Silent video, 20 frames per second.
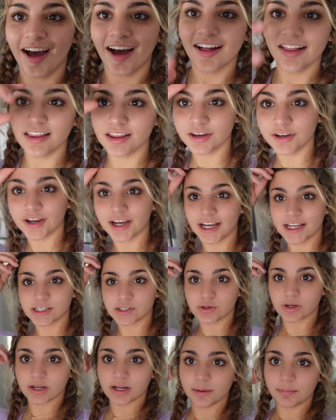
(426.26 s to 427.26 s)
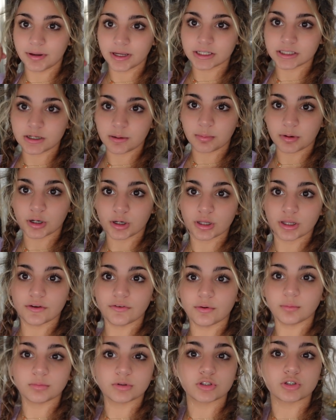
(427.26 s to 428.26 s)
Hello, you guys. So I got picked up early
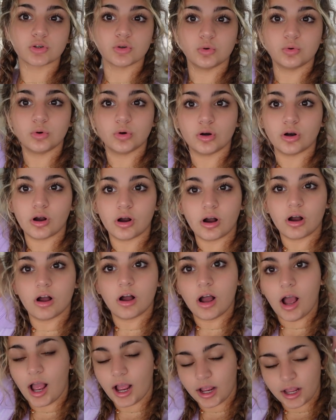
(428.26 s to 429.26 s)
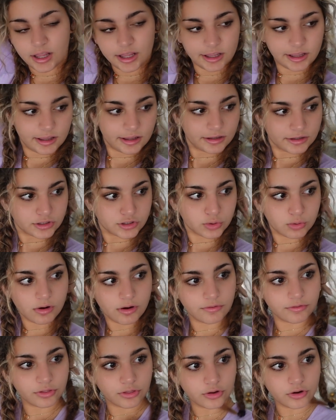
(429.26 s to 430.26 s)
from school at
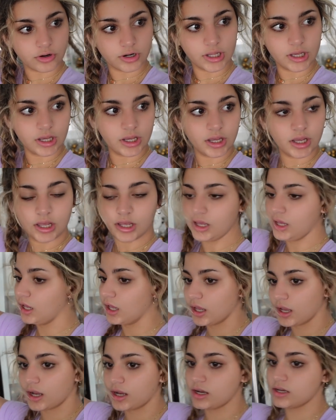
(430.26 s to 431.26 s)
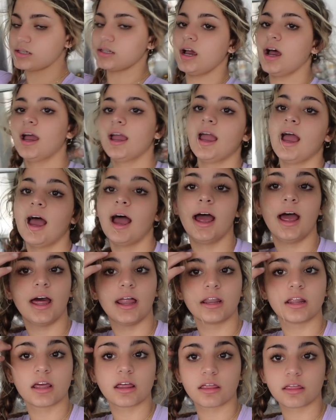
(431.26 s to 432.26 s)
12:30 because I
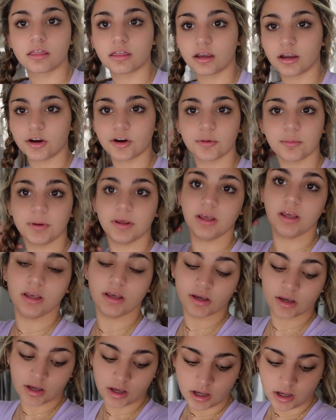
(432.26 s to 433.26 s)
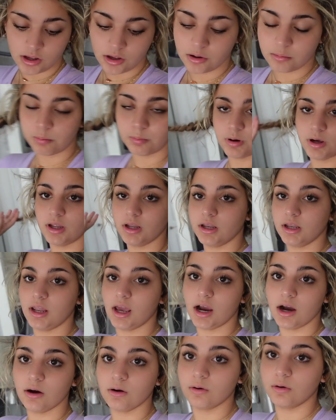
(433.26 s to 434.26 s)
had therapy. But
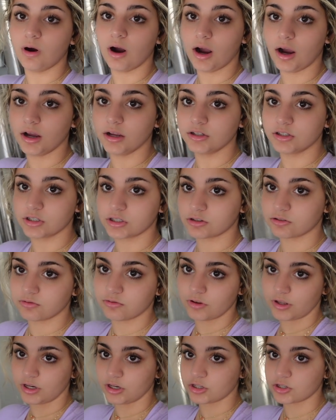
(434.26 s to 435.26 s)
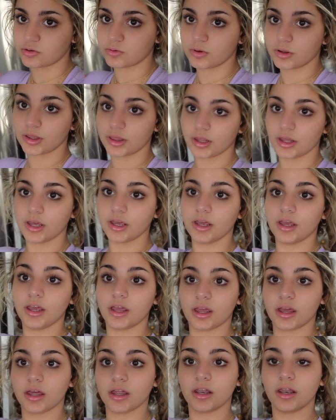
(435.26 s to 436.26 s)
now I just finished with it
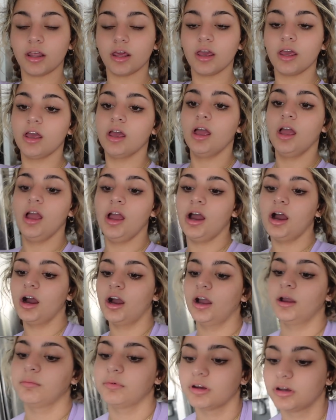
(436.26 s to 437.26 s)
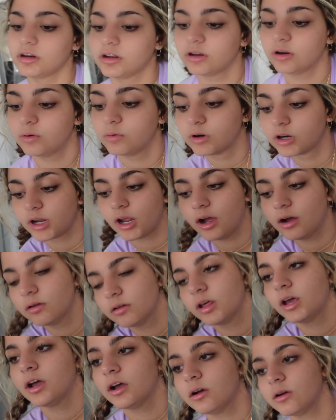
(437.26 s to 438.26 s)
and I'm gonna go work out
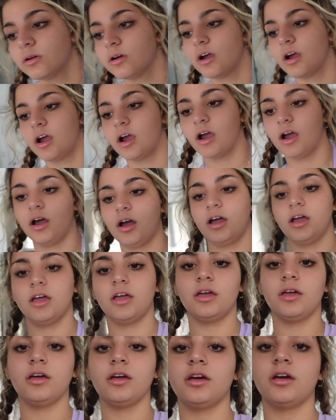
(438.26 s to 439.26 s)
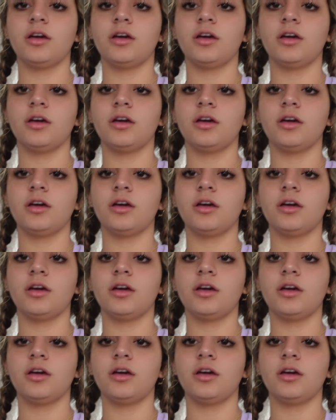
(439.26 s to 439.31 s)
now. I